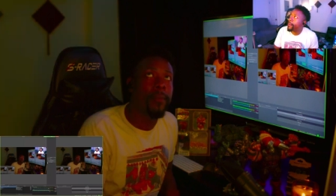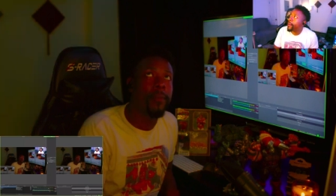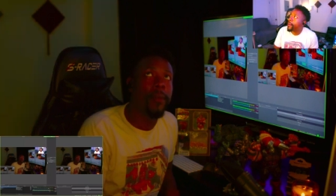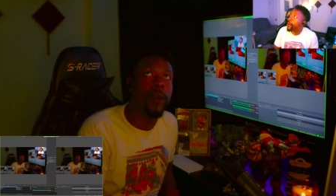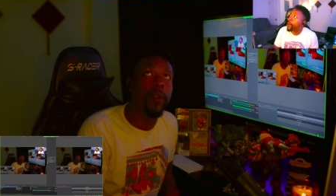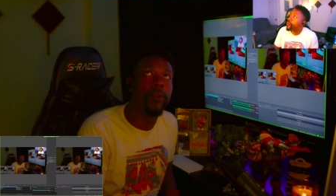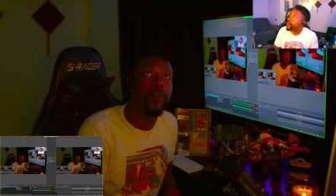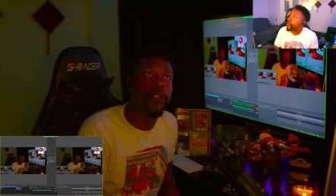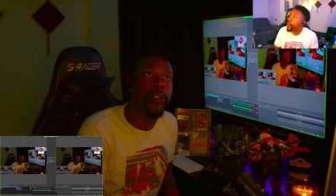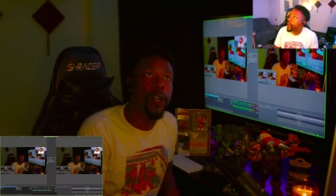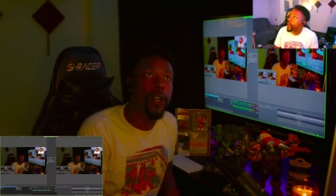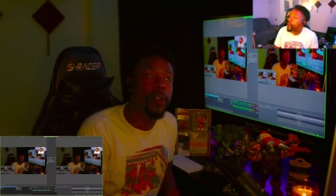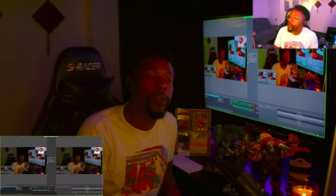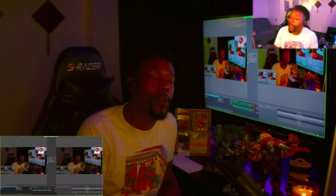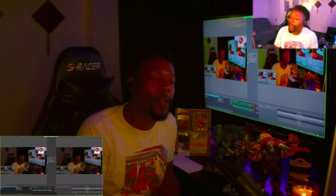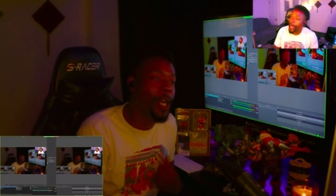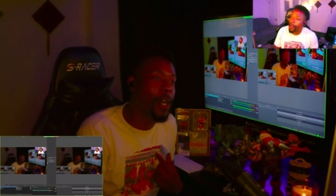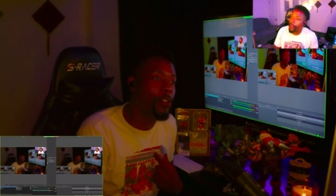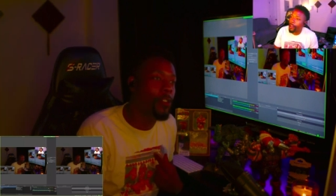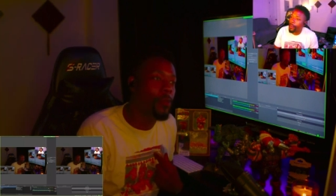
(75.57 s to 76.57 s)
Mo Thugs.
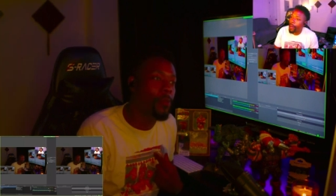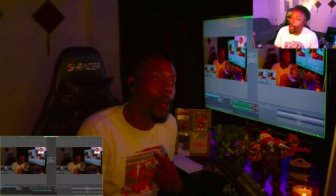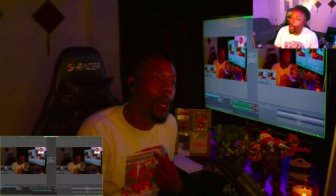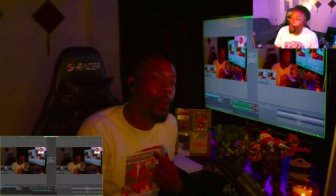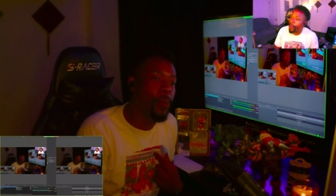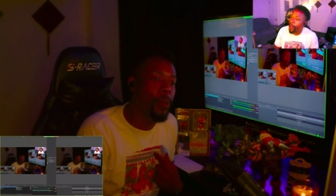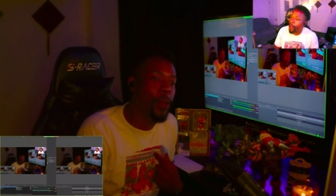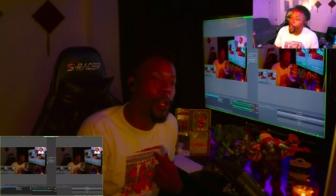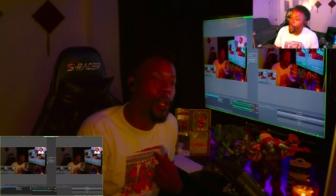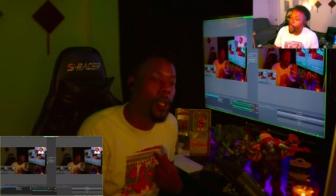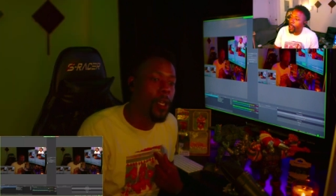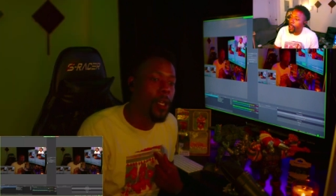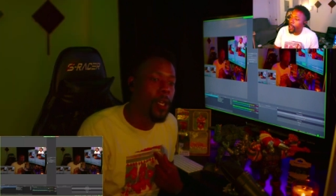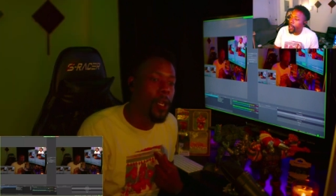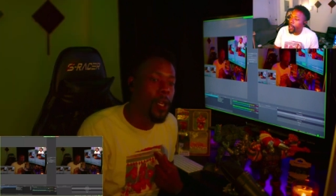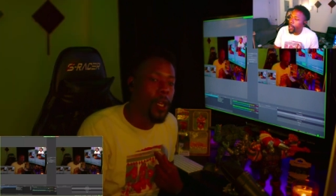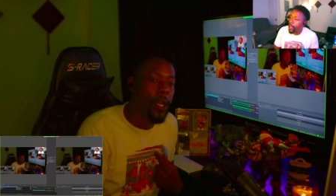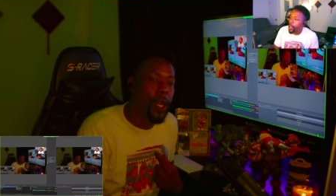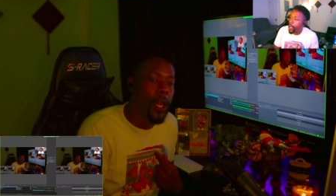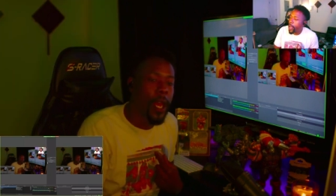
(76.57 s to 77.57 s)
that was my pick.
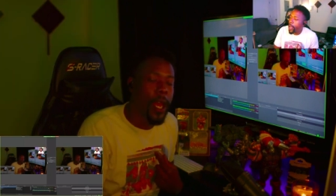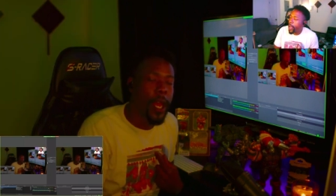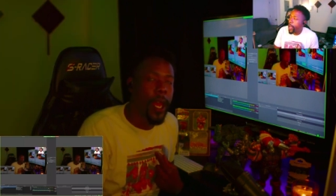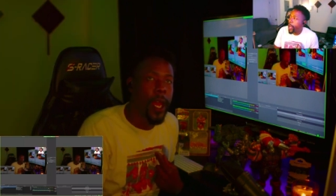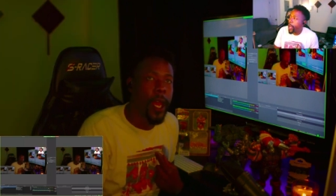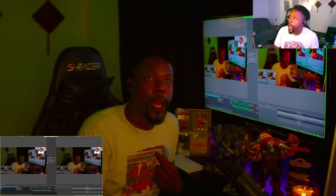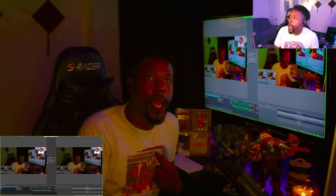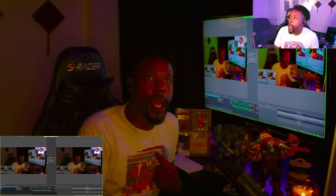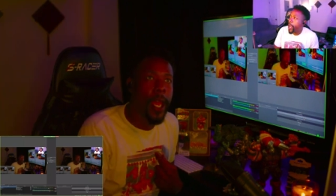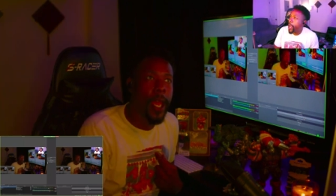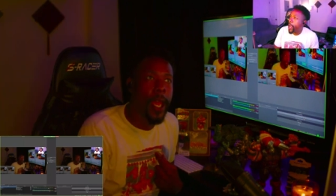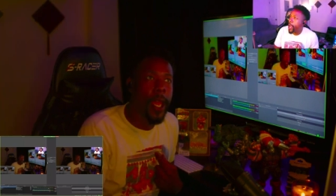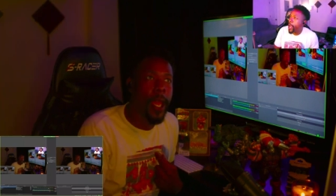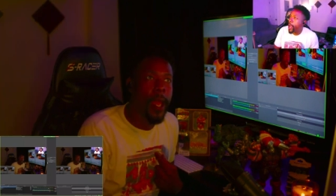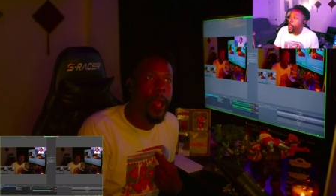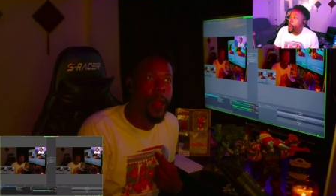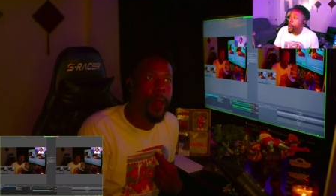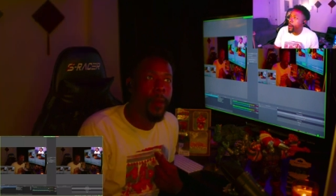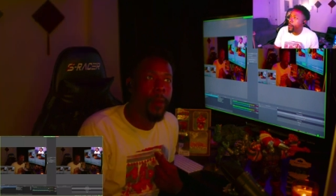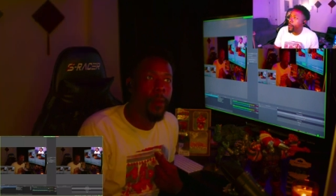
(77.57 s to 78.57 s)

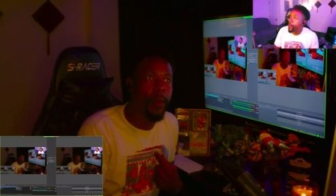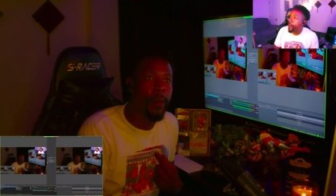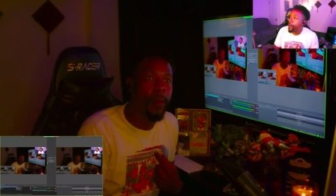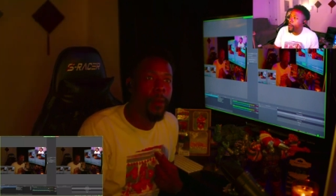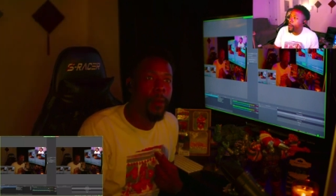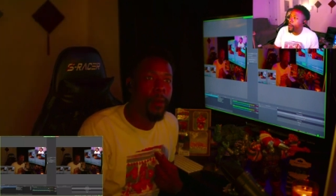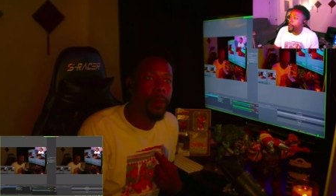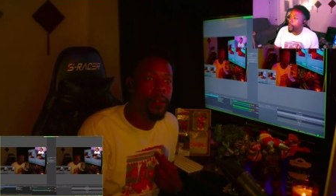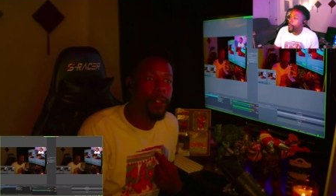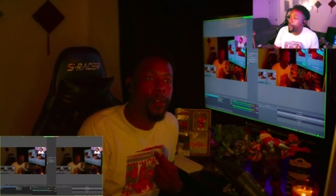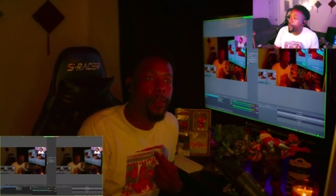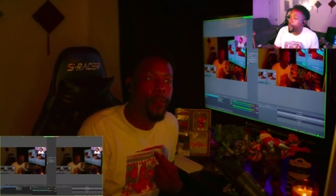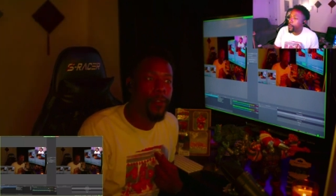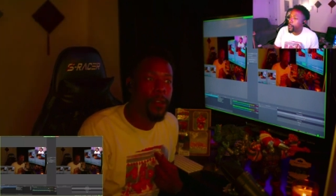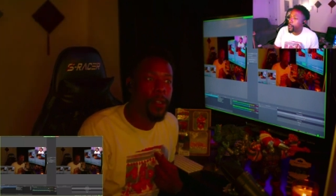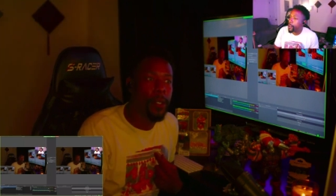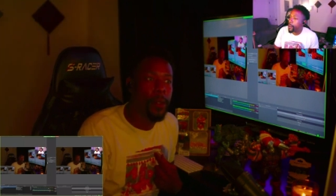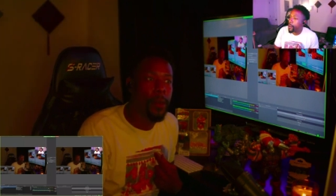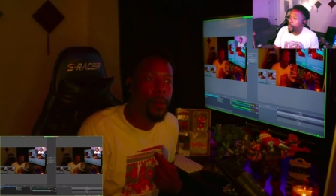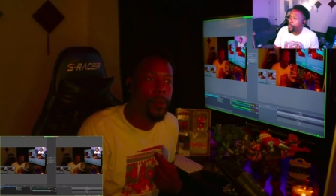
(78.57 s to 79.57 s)
And what was the
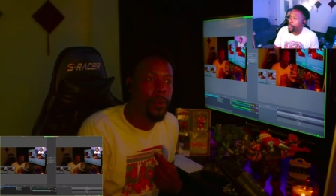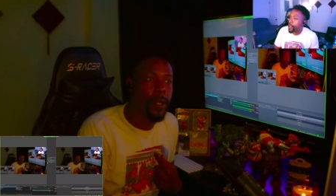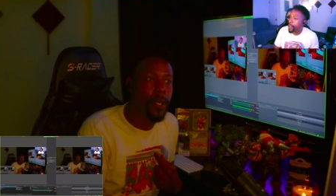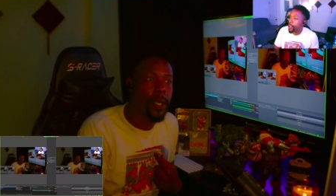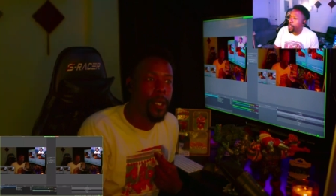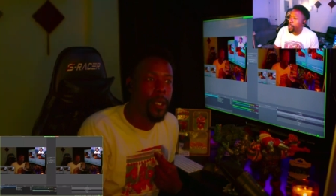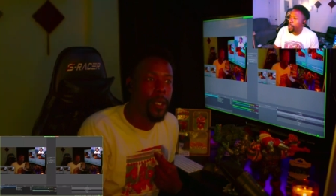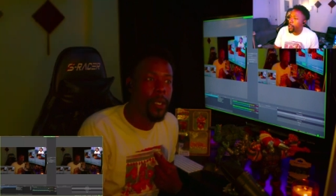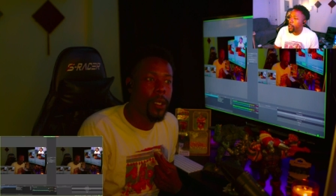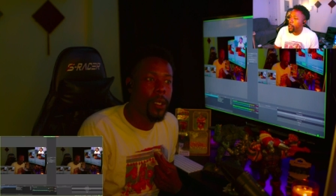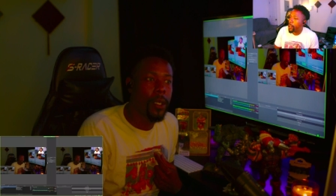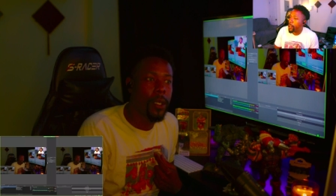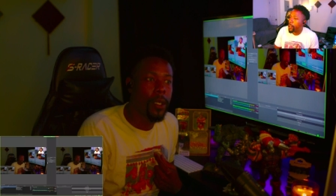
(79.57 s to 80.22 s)
first one we did?